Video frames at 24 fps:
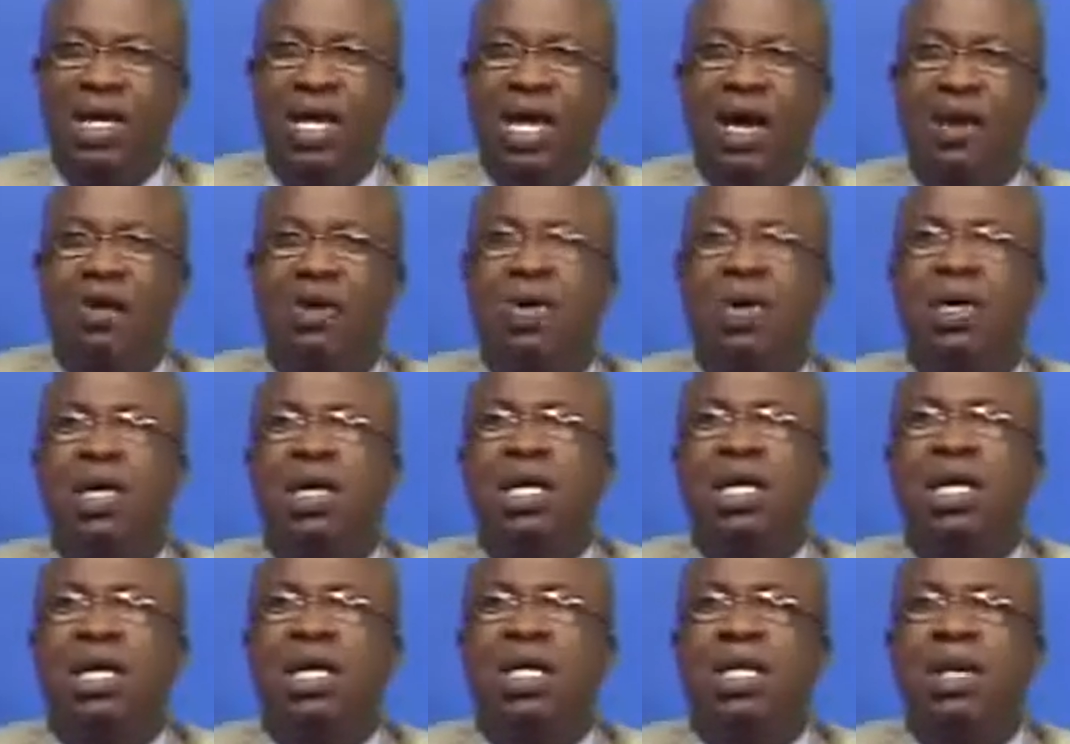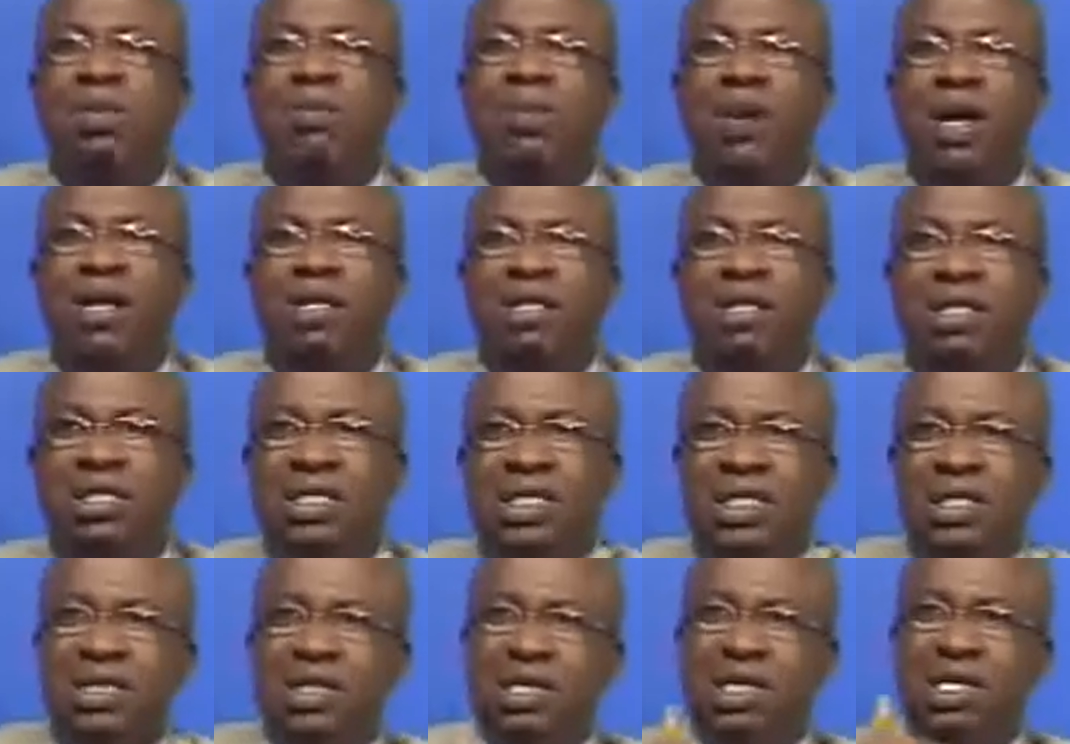Now,
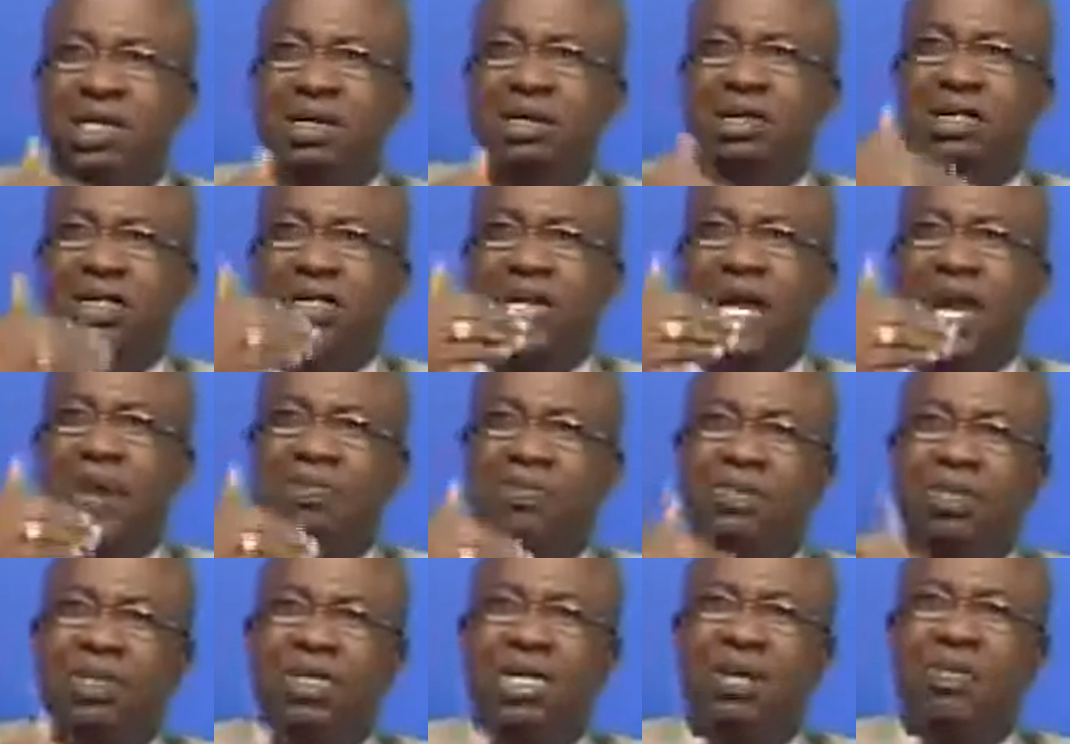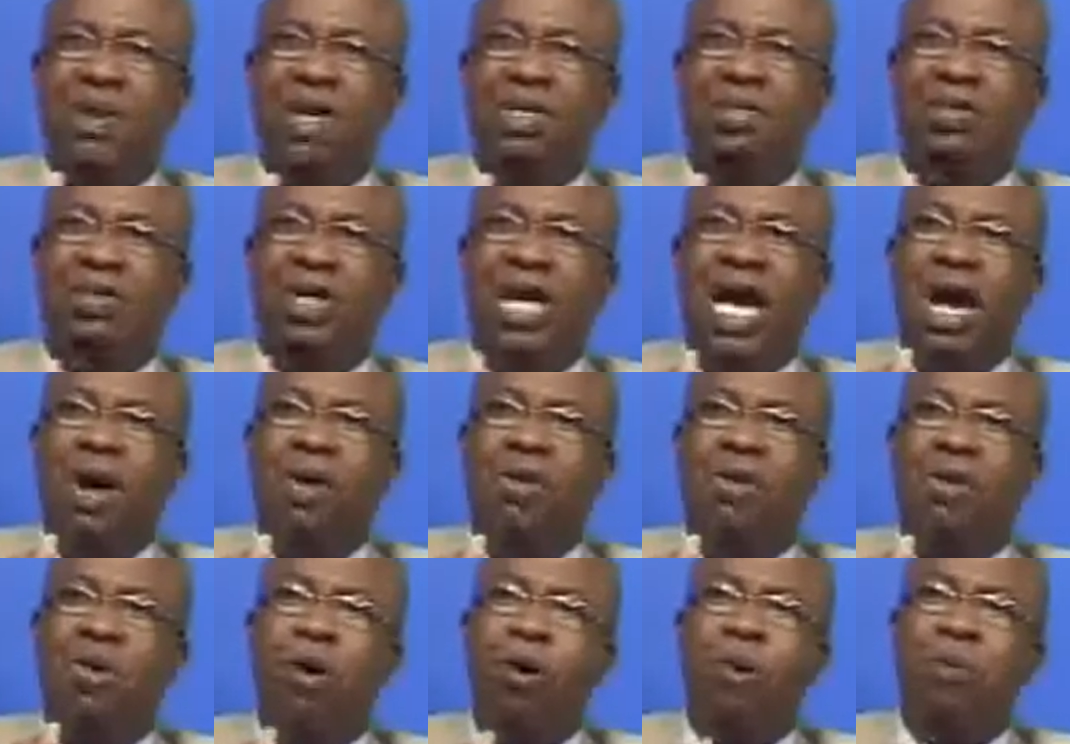these three steps depends on how
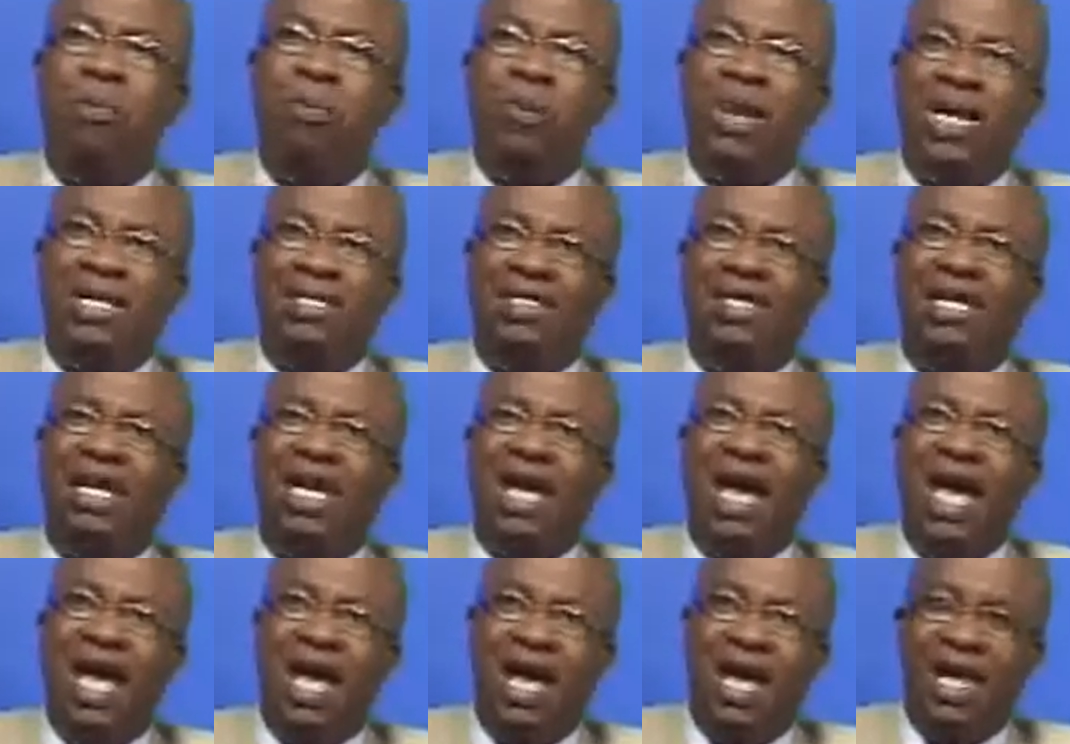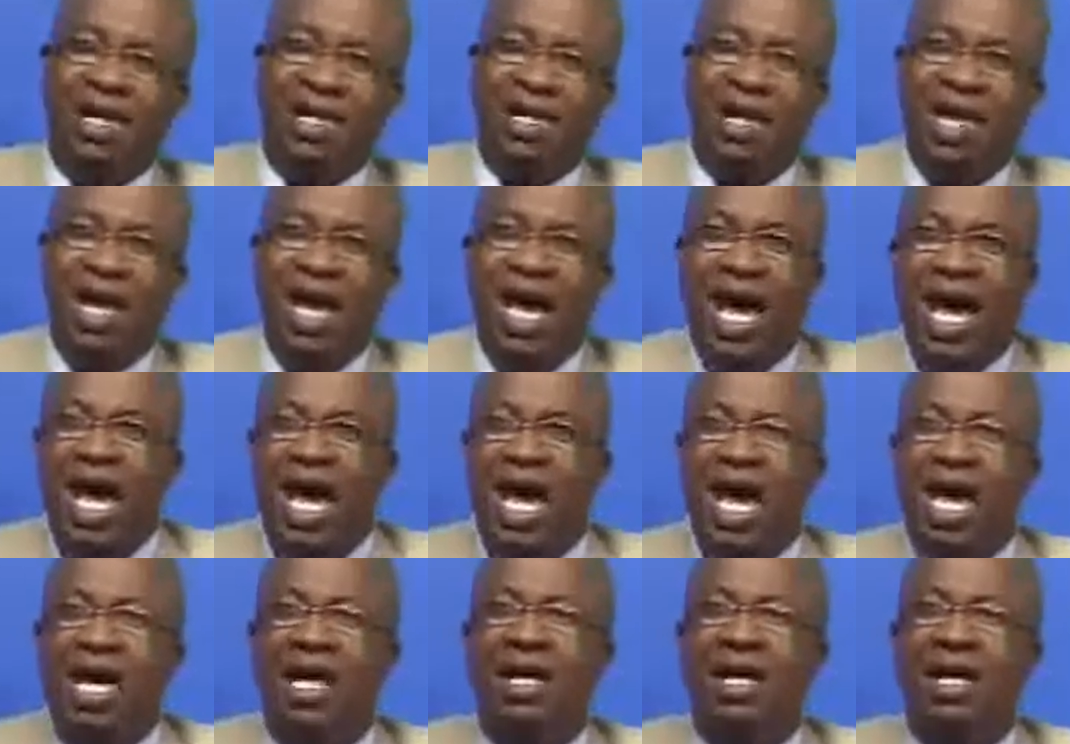complex they are.